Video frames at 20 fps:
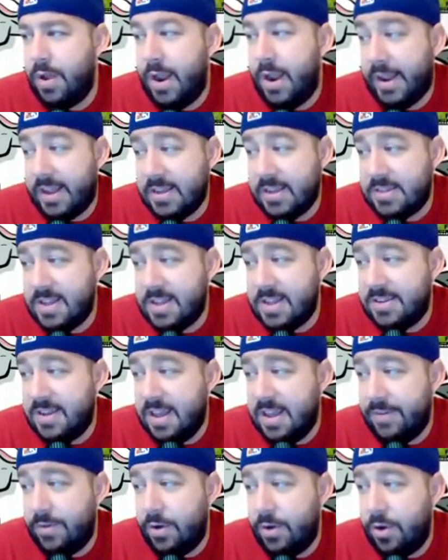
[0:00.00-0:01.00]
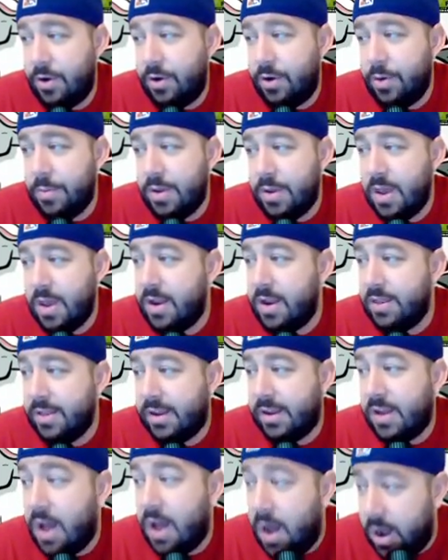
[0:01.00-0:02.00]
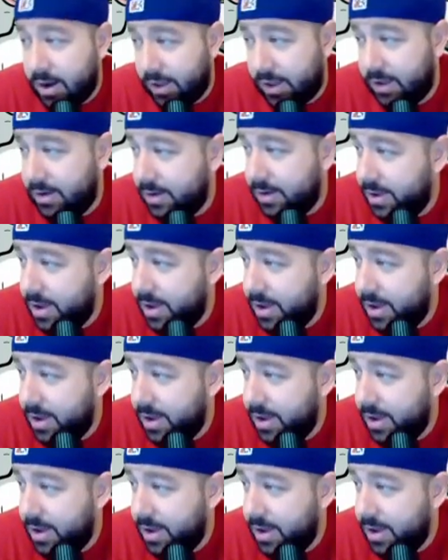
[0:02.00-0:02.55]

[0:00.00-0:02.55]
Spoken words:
And I guess that's David Onamayata that caught it.